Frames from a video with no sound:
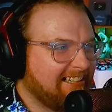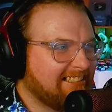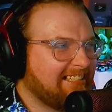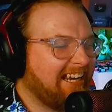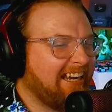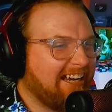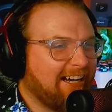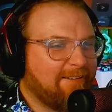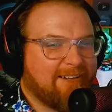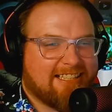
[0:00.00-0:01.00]

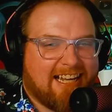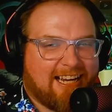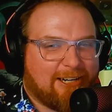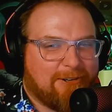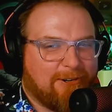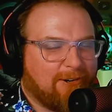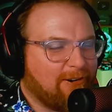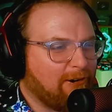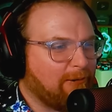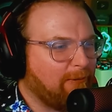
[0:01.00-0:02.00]
Damn, is that cool
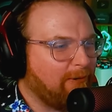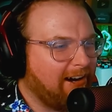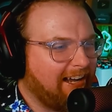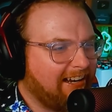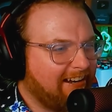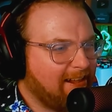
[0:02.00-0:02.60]
or what?